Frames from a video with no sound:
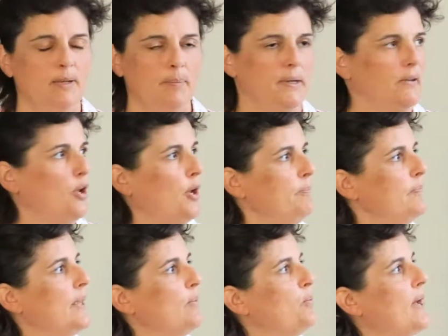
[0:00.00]
But no,
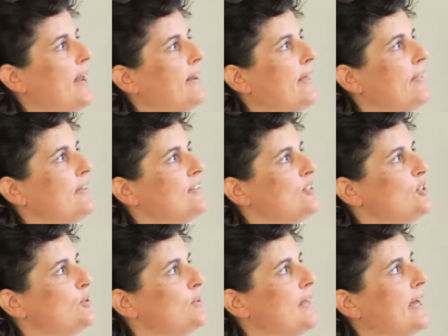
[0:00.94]
it had nothing to
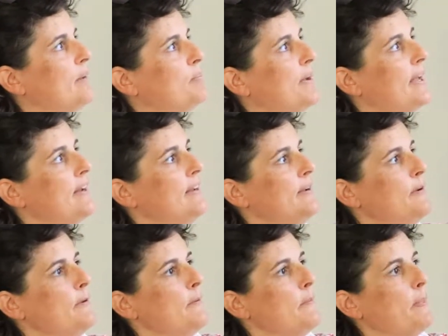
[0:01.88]
do with that. But
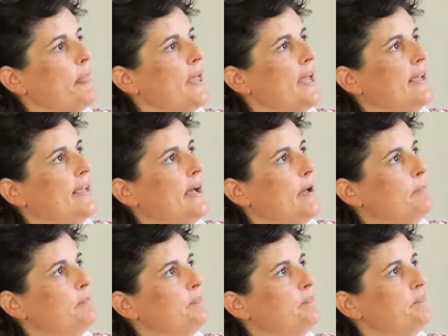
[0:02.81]

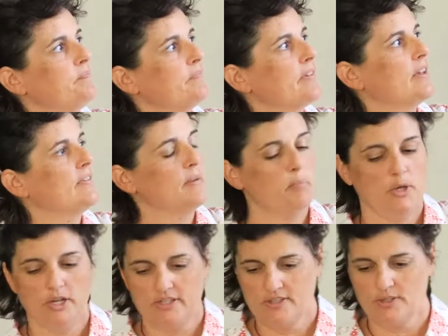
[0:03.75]
the
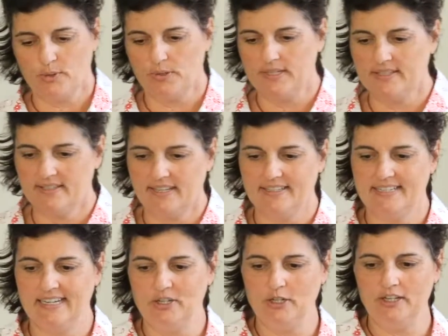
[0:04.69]
murder stories
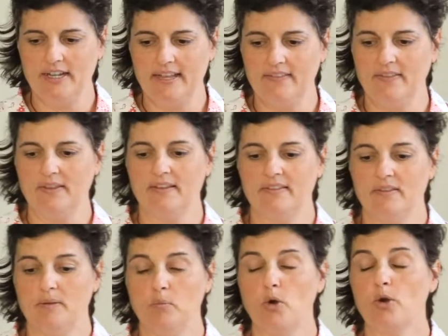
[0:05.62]
continued, and
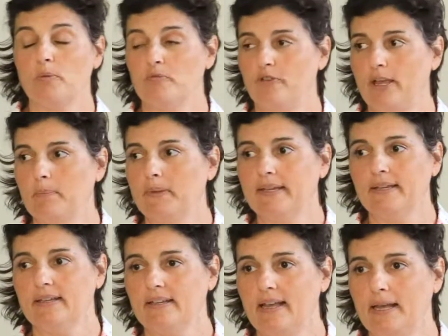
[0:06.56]
the Morecambe
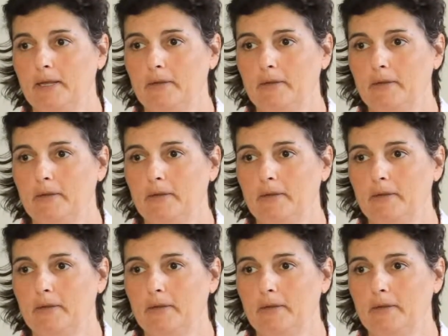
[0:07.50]
family